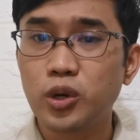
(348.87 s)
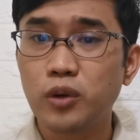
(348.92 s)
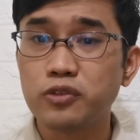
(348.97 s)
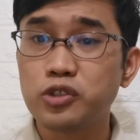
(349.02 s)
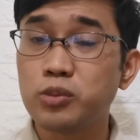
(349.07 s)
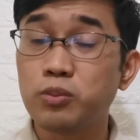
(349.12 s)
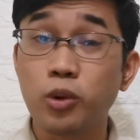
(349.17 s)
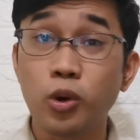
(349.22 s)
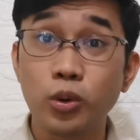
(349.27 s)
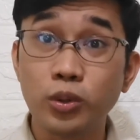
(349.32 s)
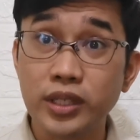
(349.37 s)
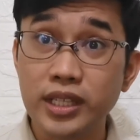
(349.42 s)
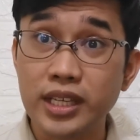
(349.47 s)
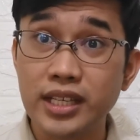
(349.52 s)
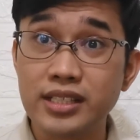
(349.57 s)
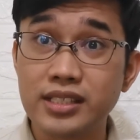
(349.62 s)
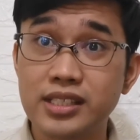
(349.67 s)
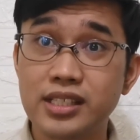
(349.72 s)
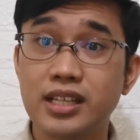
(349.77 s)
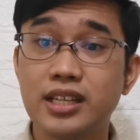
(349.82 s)
of
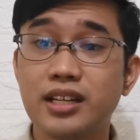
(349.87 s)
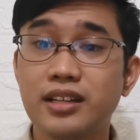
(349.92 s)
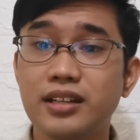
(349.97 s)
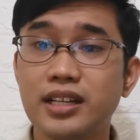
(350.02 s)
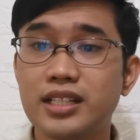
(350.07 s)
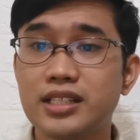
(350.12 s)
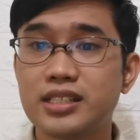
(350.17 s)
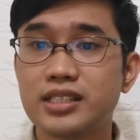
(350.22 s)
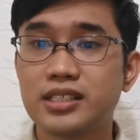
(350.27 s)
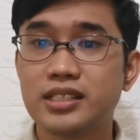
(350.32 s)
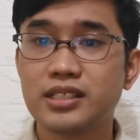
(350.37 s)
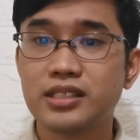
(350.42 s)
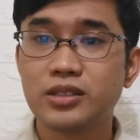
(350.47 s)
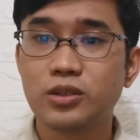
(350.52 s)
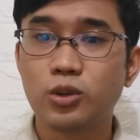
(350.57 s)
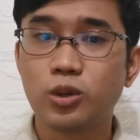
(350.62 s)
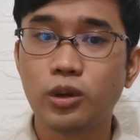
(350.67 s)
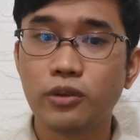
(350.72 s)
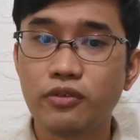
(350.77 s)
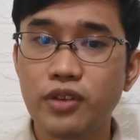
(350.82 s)
smoking cigarettes
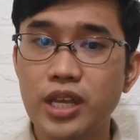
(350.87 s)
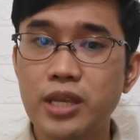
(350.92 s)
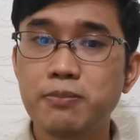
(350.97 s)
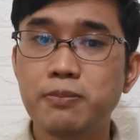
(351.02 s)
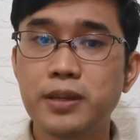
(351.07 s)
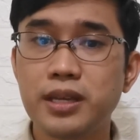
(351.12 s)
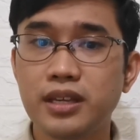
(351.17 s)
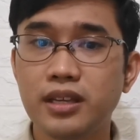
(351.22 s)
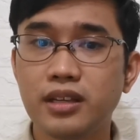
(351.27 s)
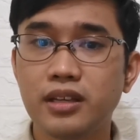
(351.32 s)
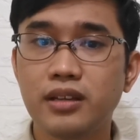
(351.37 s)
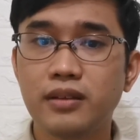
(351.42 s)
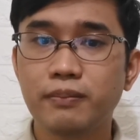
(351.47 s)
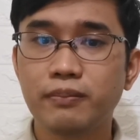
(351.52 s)
or vaping.